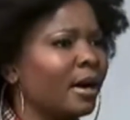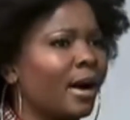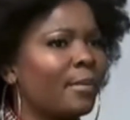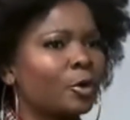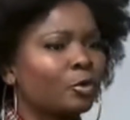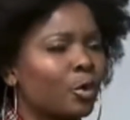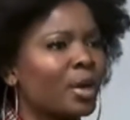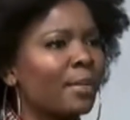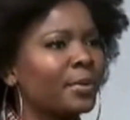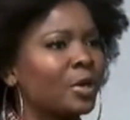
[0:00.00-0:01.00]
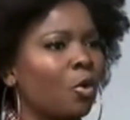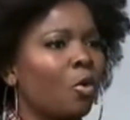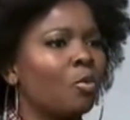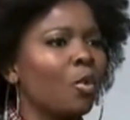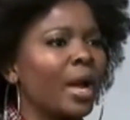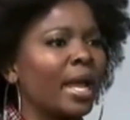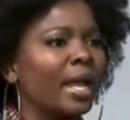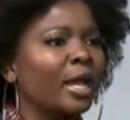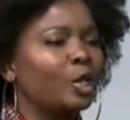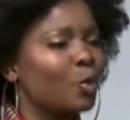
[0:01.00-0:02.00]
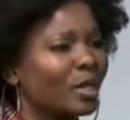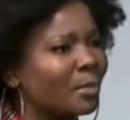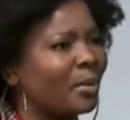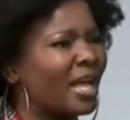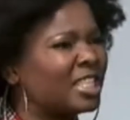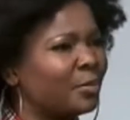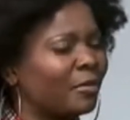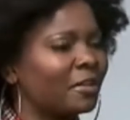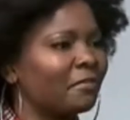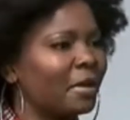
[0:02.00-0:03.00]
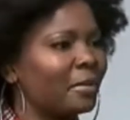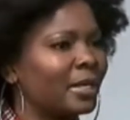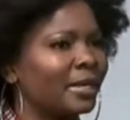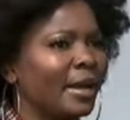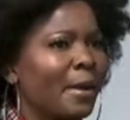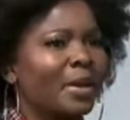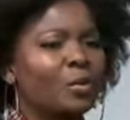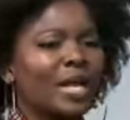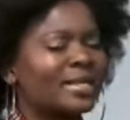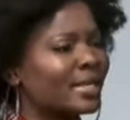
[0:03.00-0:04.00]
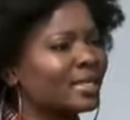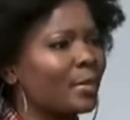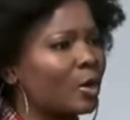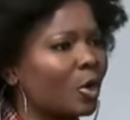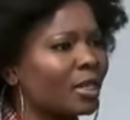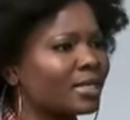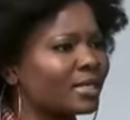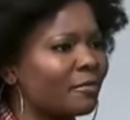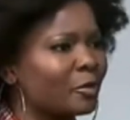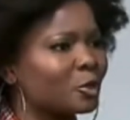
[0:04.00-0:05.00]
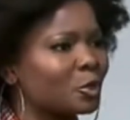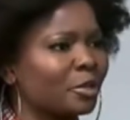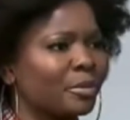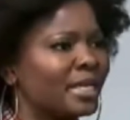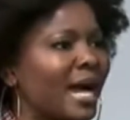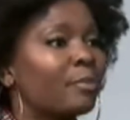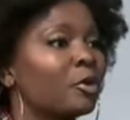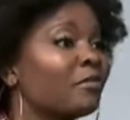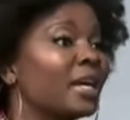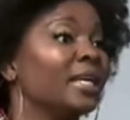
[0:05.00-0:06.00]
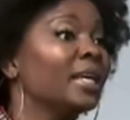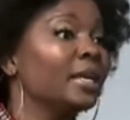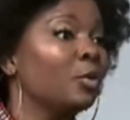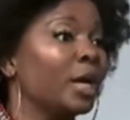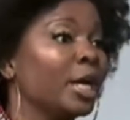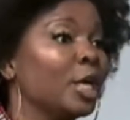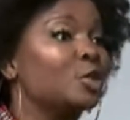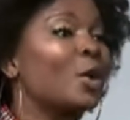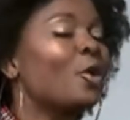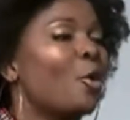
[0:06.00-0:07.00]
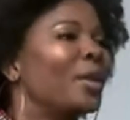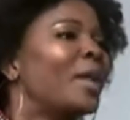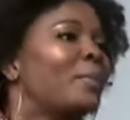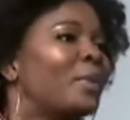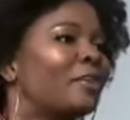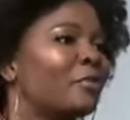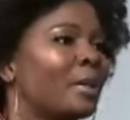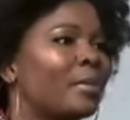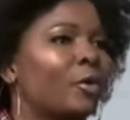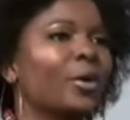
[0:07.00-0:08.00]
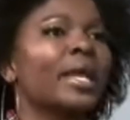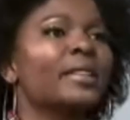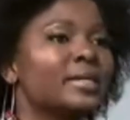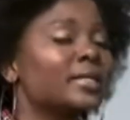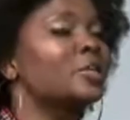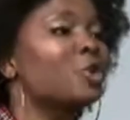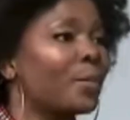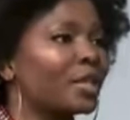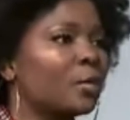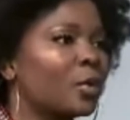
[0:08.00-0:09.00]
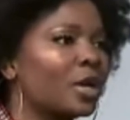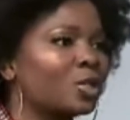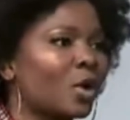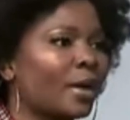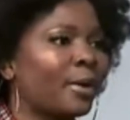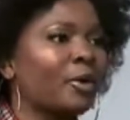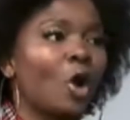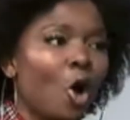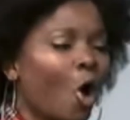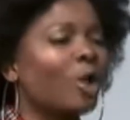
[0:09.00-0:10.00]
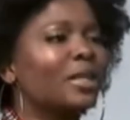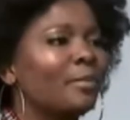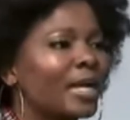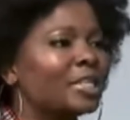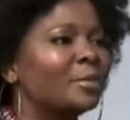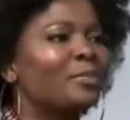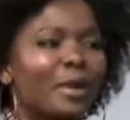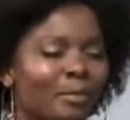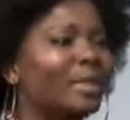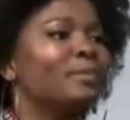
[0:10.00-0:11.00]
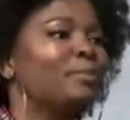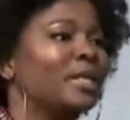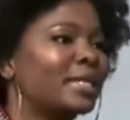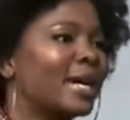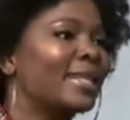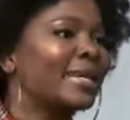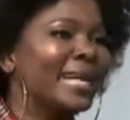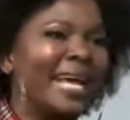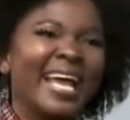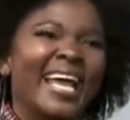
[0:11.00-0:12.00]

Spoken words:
about growing up in a home where you are the black sheep of the family. But when I search about all that stuff on social media, I'm not finding it anywhere. So I open up a platform. I'm like, okay, this is the topic that we're going to talk about. All the black sheep, please gather here.